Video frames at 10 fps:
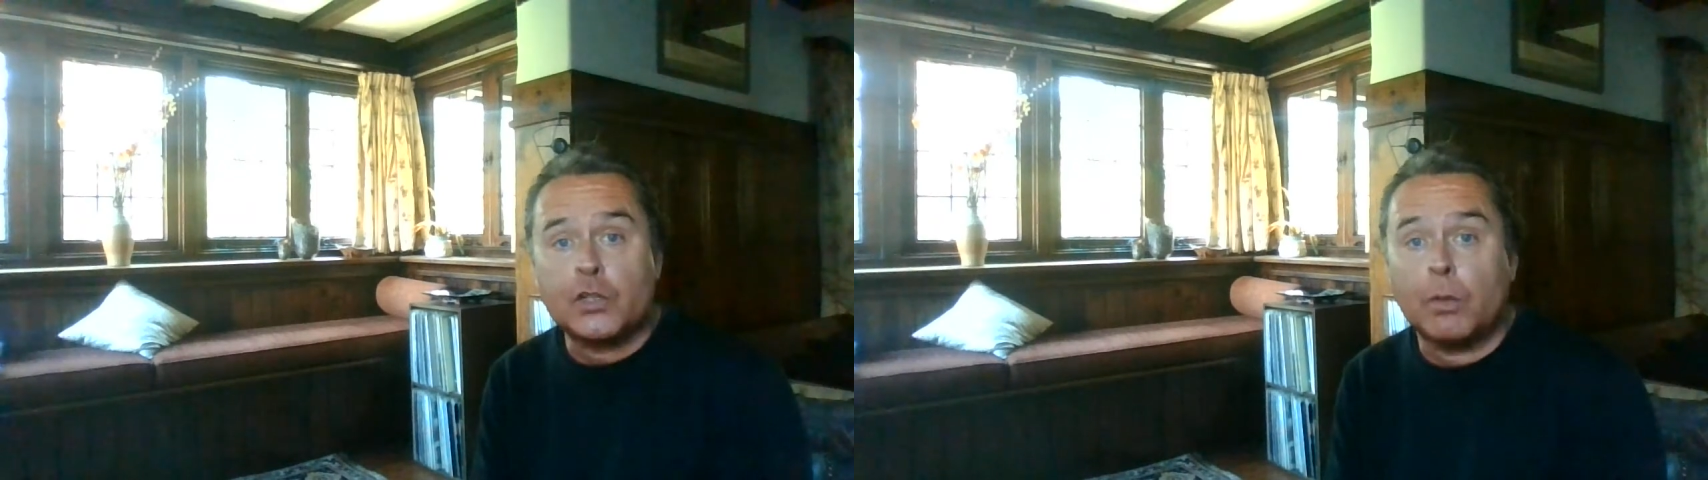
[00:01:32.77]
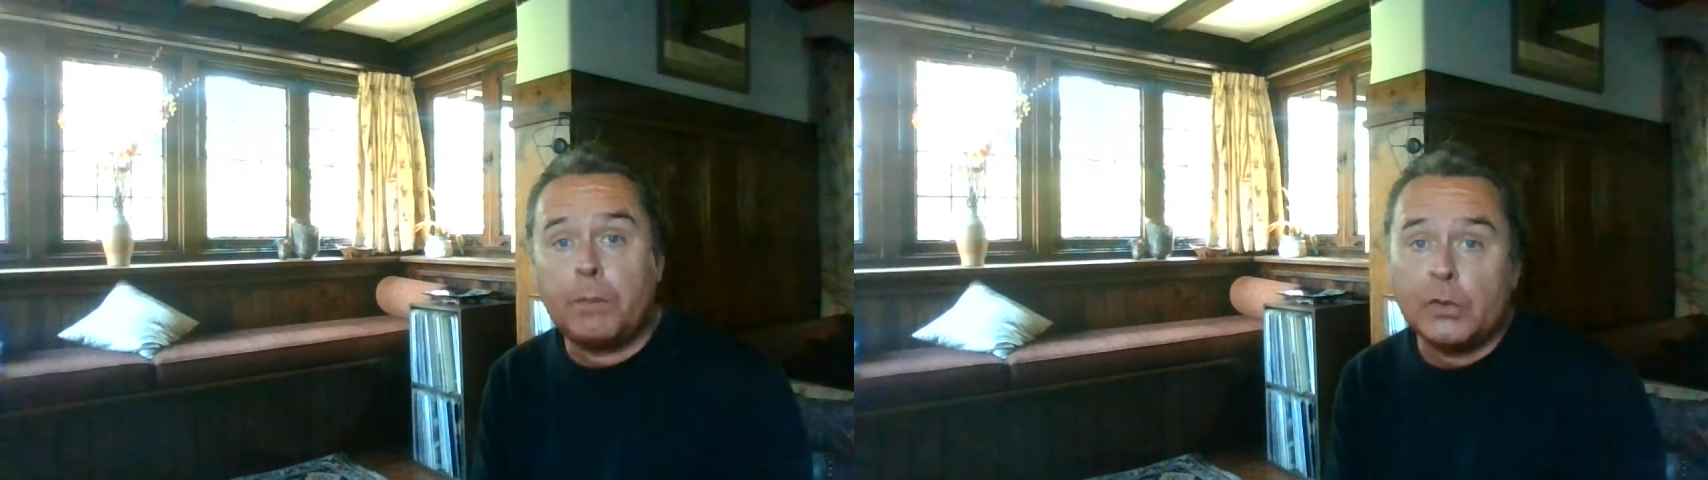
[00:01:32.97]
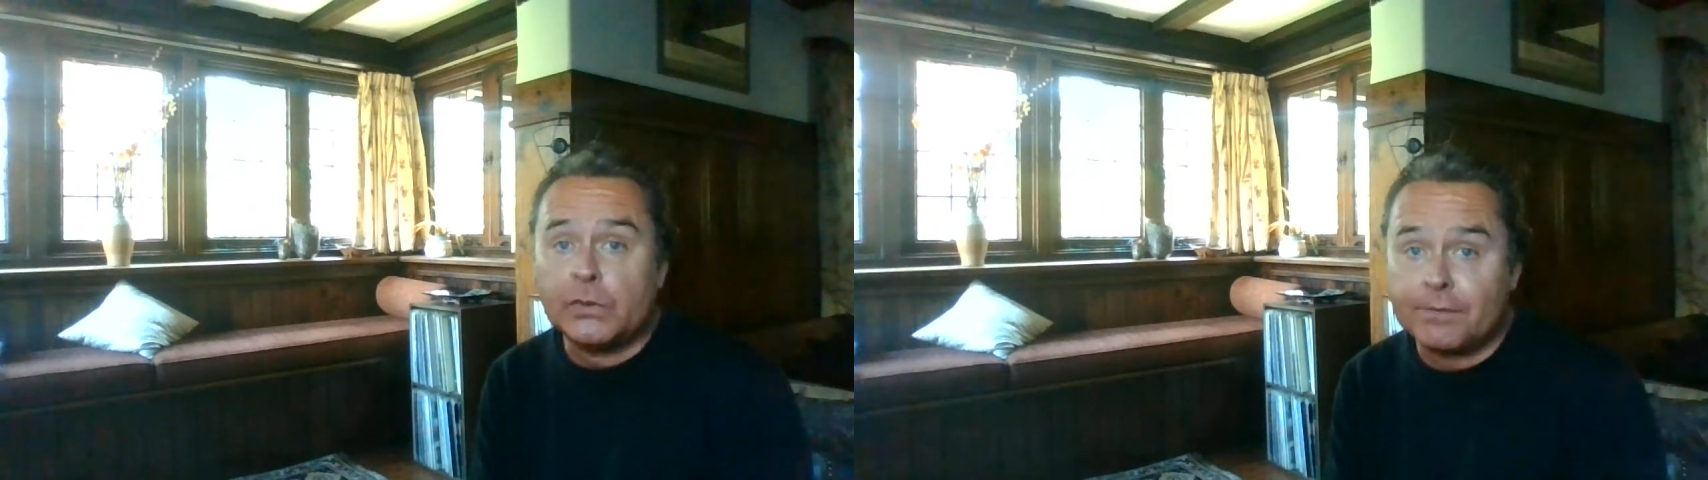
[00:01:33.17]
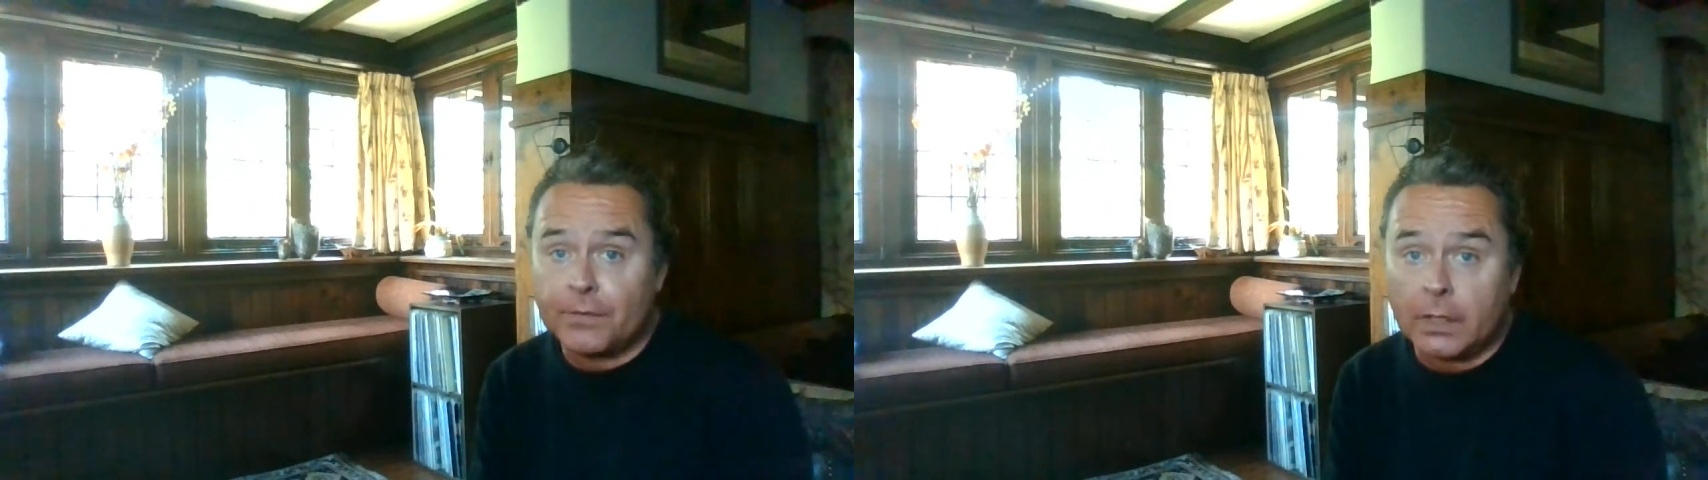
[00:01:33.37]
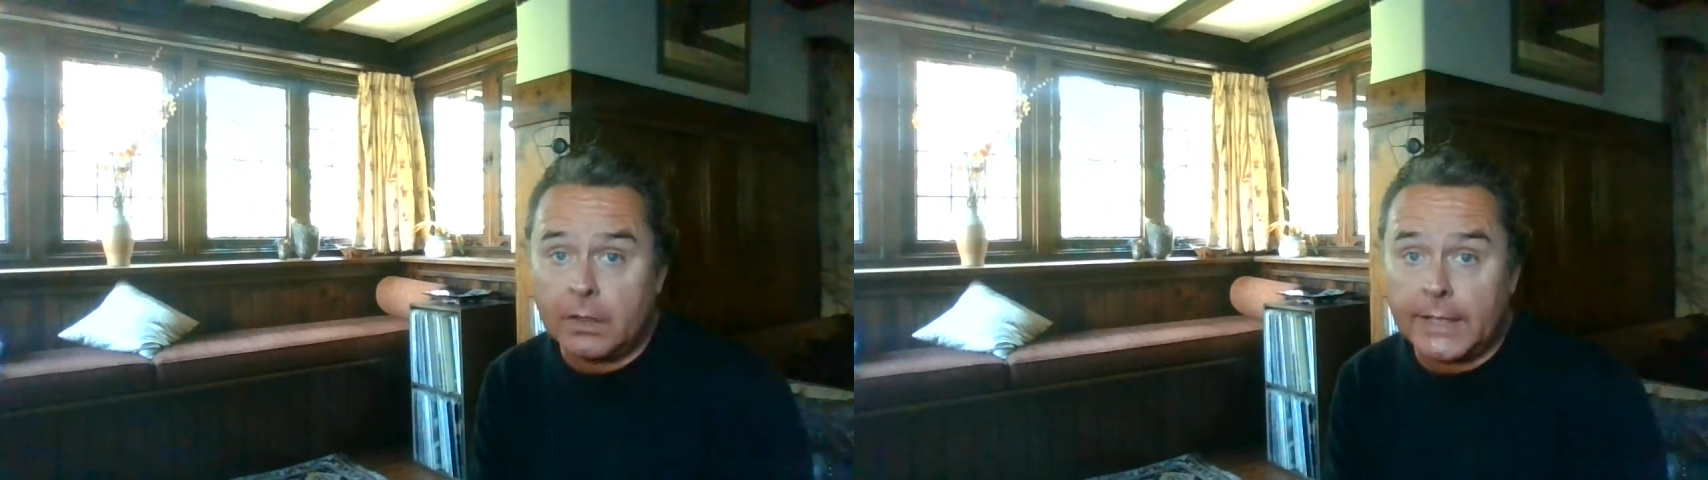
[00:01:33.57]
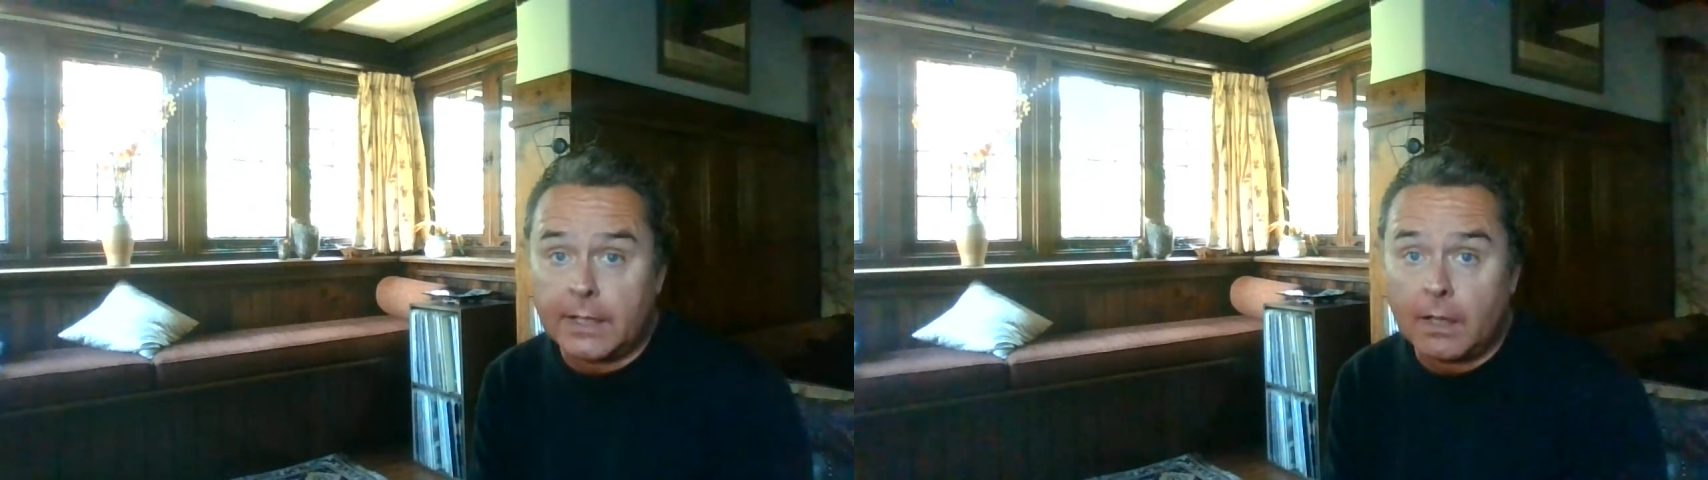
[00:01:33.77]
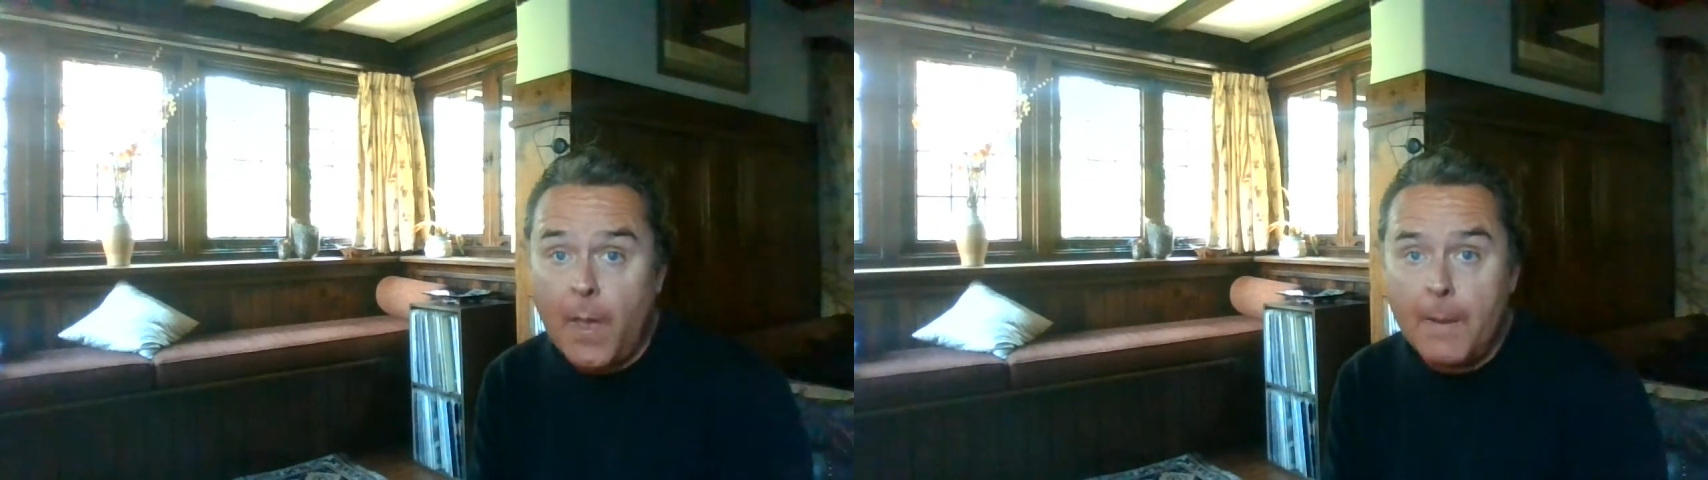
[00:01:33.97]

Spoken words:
or both if you like.